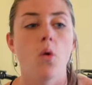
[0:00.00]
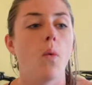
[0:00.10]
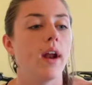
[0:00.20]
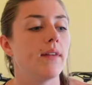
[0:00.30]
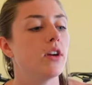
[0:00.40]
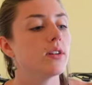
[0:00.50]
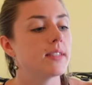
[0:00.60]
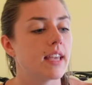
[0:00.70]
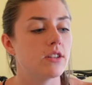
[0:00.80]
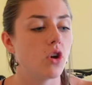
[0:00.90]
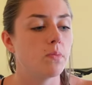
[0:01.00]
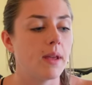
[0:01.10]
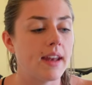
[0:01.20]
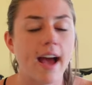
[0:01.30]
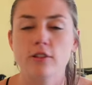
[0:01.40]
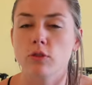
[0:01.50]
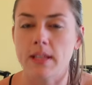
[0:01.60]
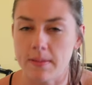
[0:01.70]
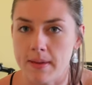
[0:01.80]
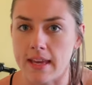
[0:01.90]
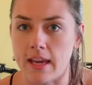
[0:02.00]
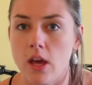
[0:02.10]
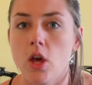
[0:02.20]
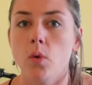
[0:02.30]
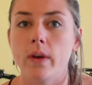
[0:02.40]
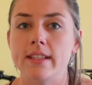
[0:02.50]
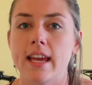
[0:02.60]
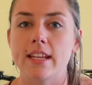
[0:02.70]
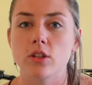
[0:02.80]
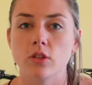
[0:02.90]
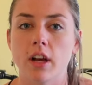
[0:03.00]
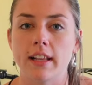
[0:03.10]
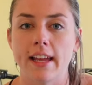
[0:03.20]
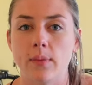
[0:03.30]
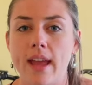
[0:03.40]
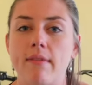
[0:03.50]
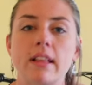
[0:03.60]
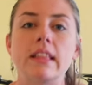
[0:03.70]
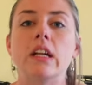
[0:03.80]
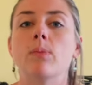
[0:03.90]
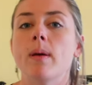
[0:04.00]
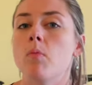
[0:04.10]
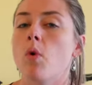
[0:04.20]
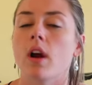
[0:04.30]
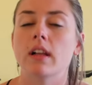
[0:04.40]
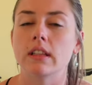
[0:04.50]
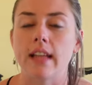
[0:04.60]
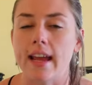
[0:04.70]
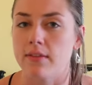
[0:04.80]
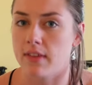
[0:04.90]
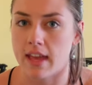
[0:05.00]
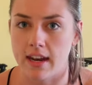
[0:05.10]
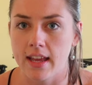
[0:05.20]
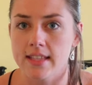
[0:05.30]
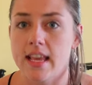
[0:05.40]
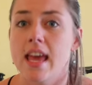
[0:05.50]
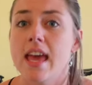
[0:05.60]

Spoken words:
whatever your skin tone may naturally be, we tend to look like we have a little bit more life in us,